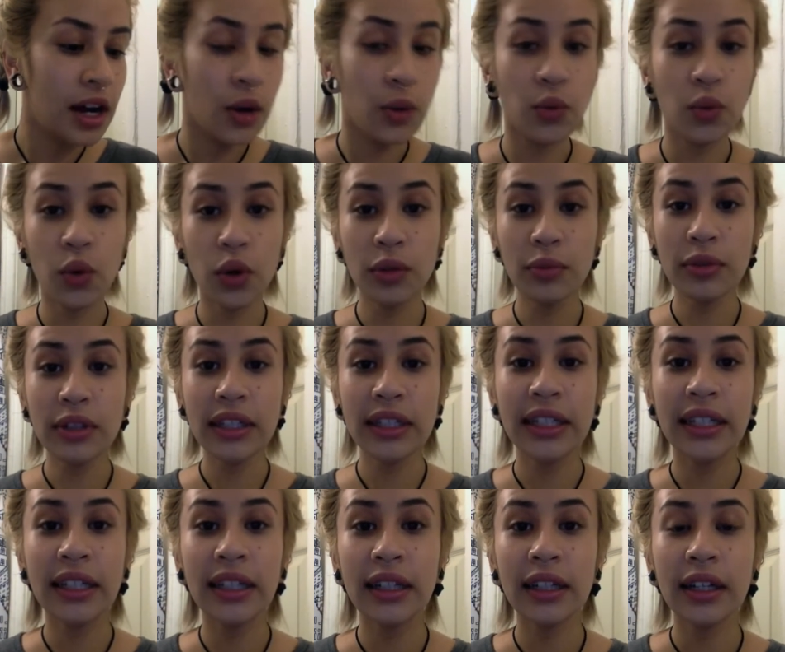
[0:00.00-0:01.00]

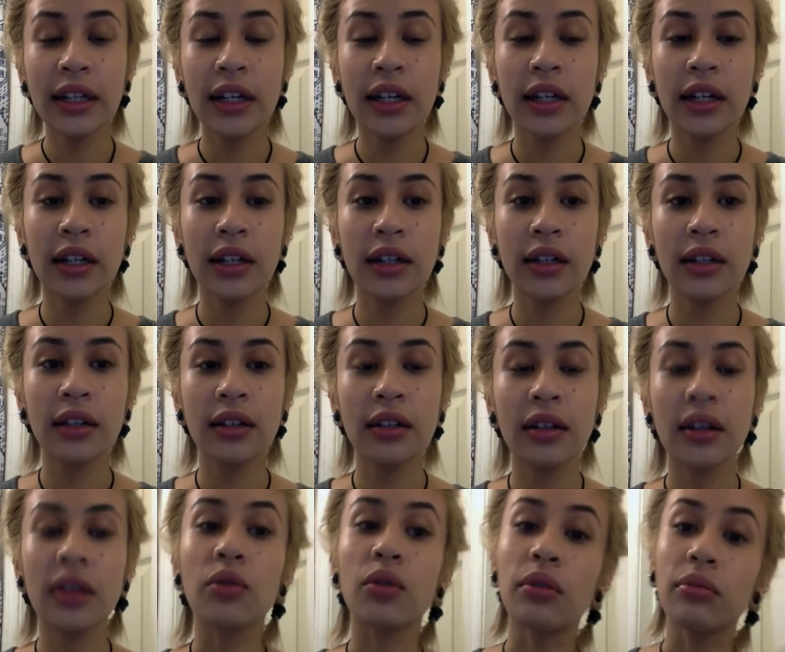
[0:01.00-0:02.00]
Normally,
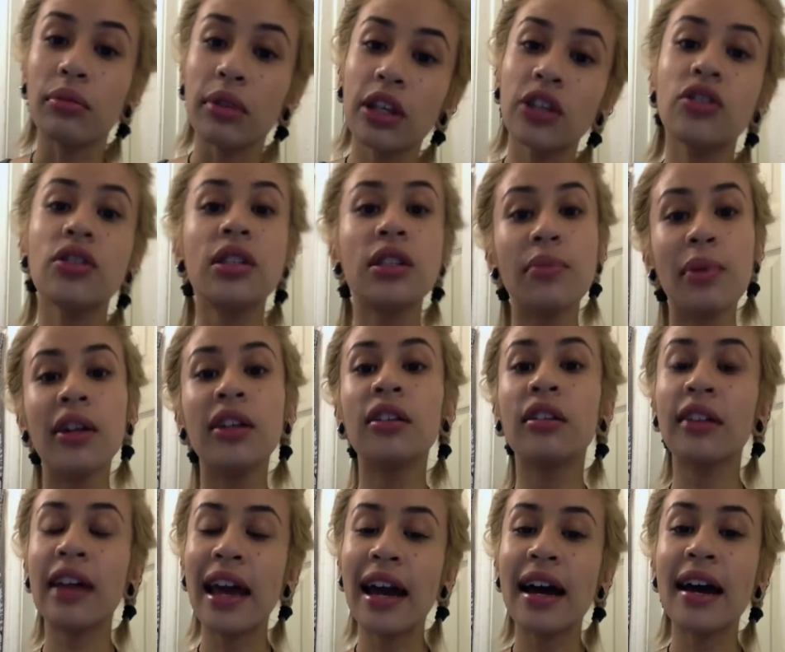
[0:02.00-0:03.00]
not normally, just depending on
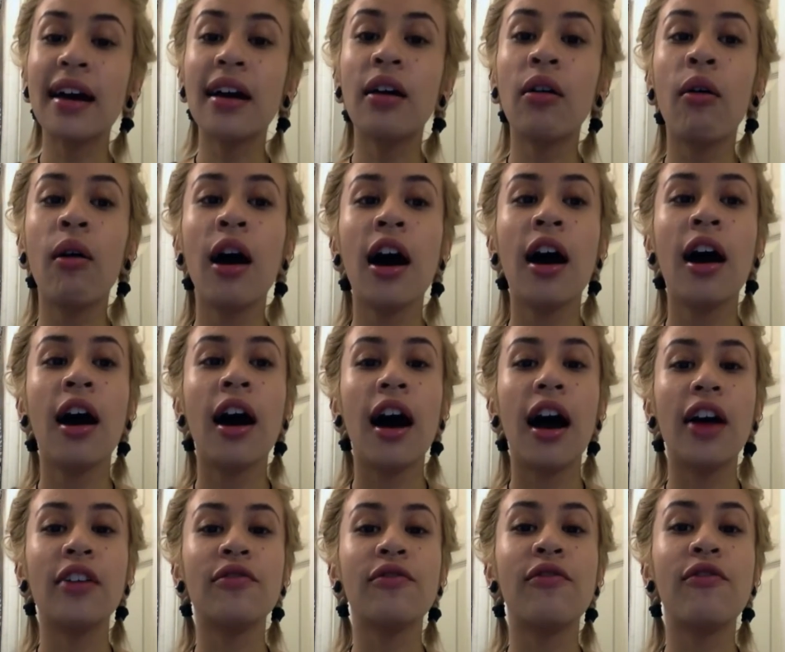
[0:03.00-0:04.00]
how
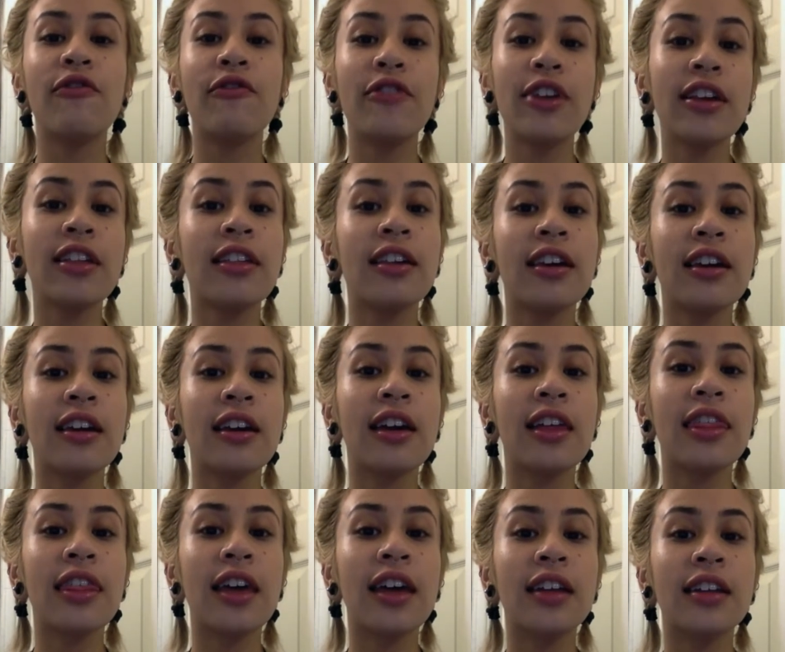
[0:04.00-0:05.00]
I'm feeling
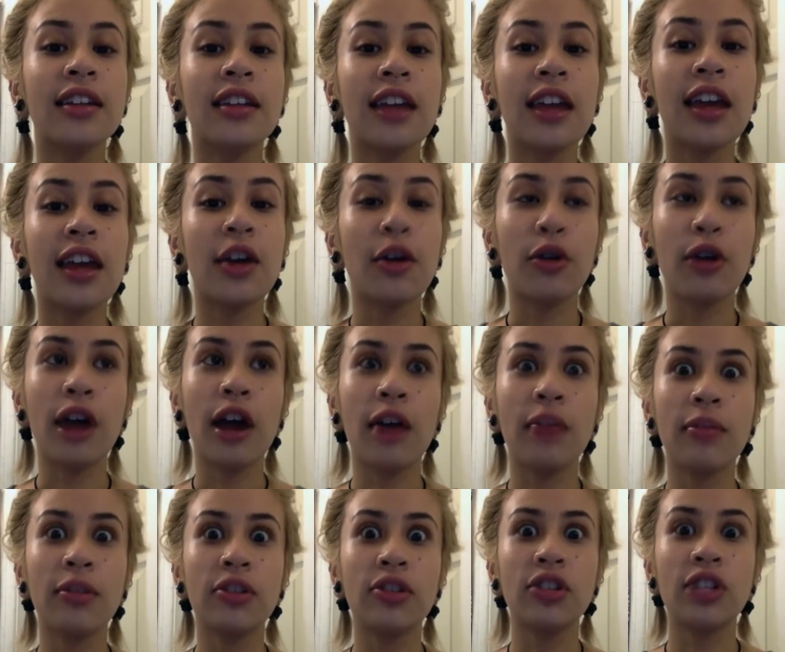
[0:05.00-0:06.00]
that day or how
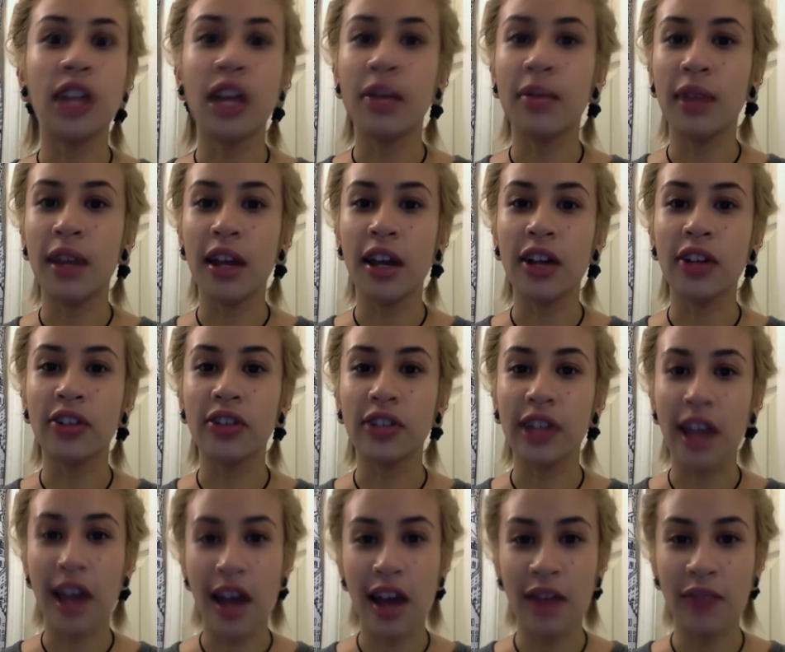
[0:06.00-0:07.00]
much time I actually
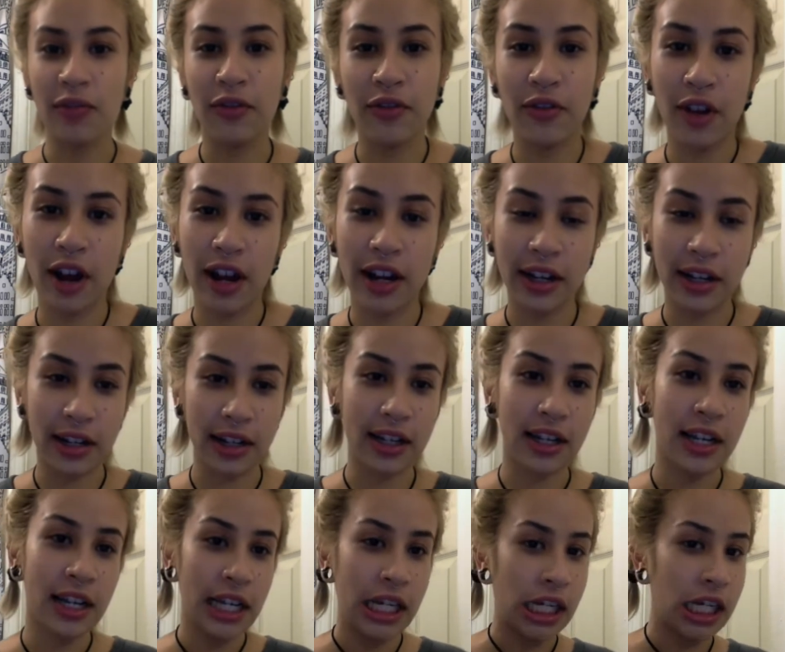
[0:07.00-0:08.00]
have before I need to
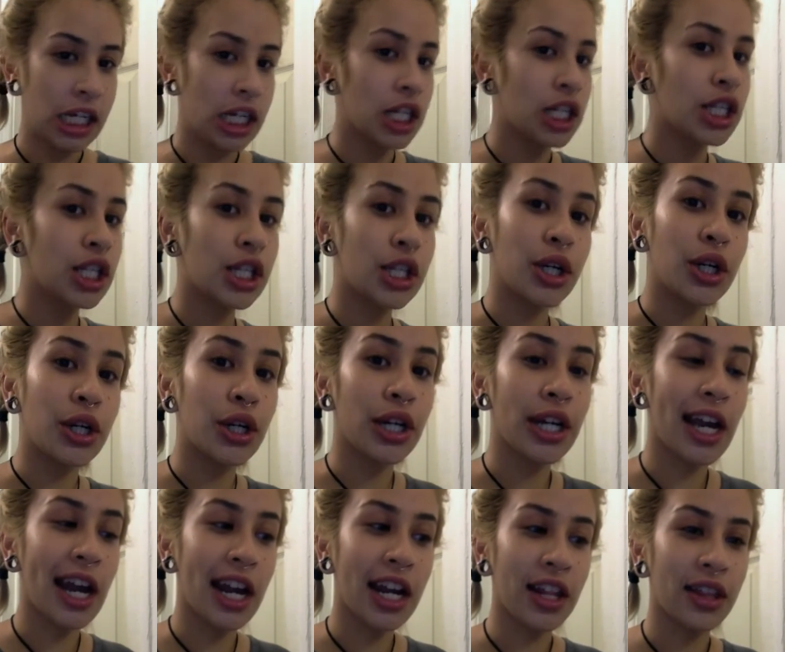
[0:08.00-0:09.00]
scurry
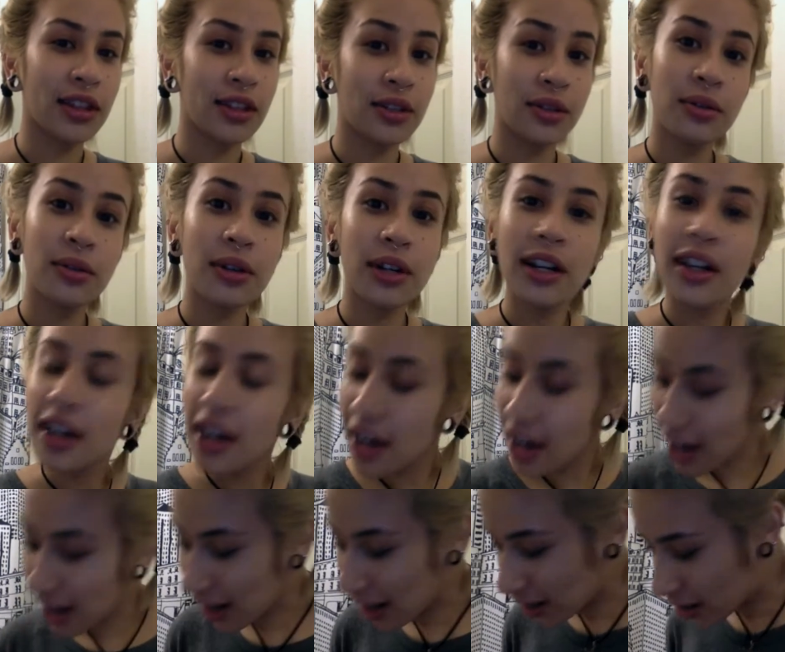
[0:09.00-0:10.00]
out of the door,
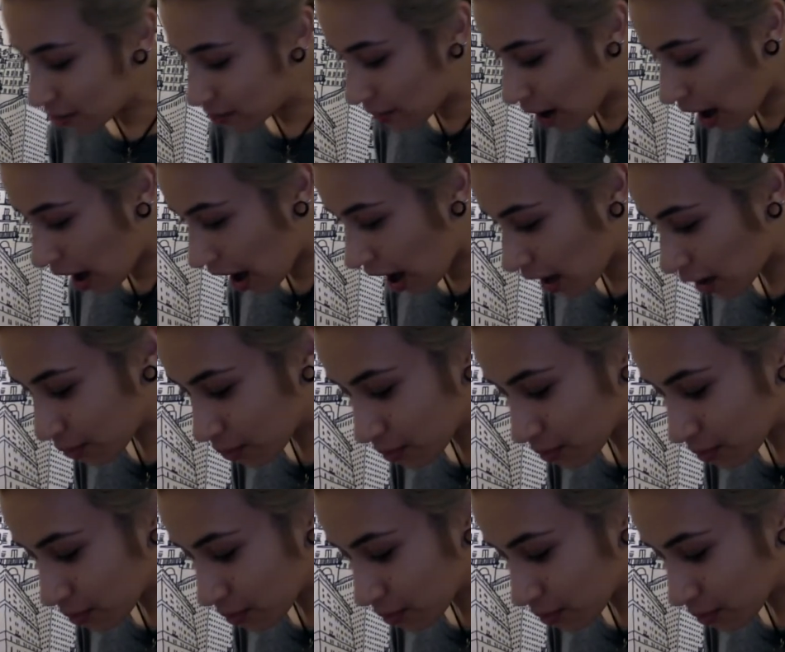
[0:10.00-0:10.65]
I